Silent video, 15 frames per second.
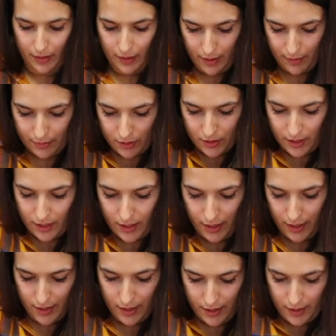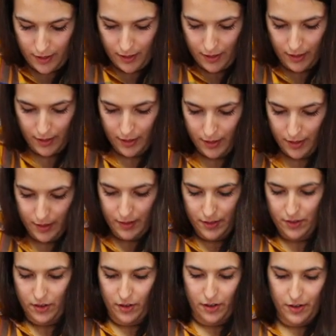And I'm just gonna
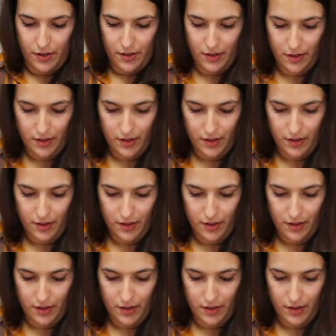start